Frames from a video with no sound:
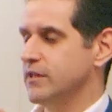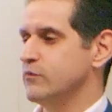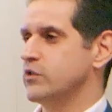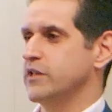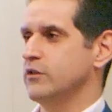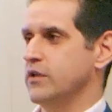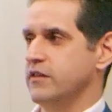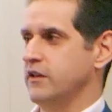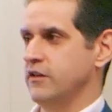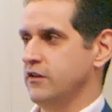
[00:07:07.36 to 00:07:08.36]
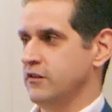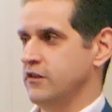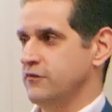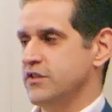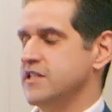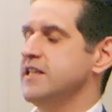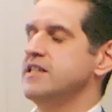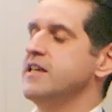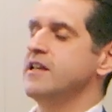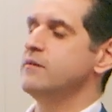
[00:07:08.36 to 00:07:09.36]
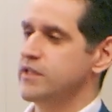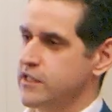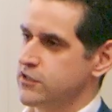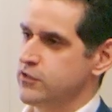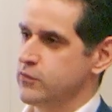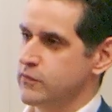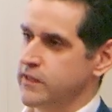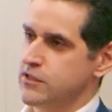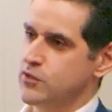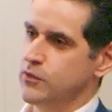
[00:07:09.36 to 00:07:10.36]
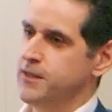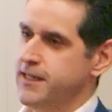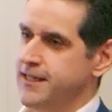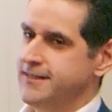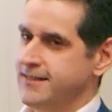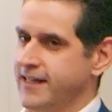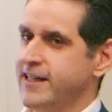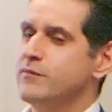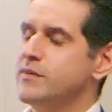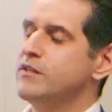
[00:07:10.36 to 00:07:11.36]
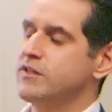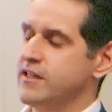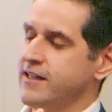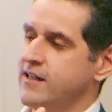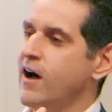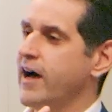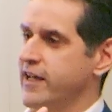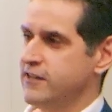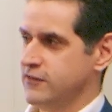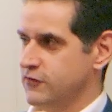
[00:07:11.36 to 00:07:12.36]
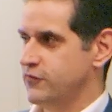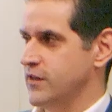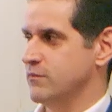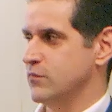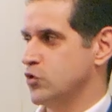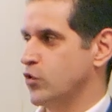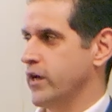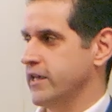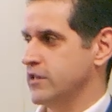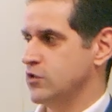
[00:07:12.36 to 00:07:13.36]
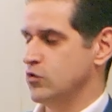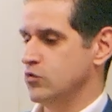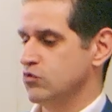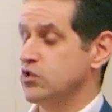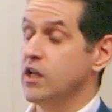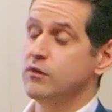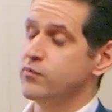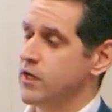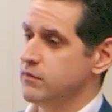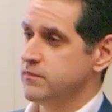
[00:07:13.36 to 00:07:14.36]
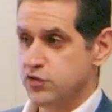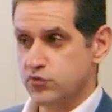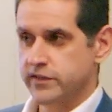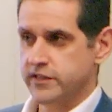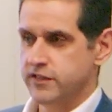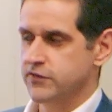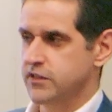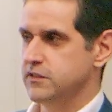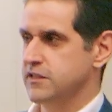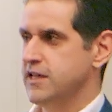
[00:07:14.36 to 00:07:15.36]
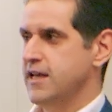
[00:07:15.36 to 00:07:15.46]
I'm working with, if it's easy, anybody could do it, right? So I get a bit of that high from trying to solve a problem that's really difficult.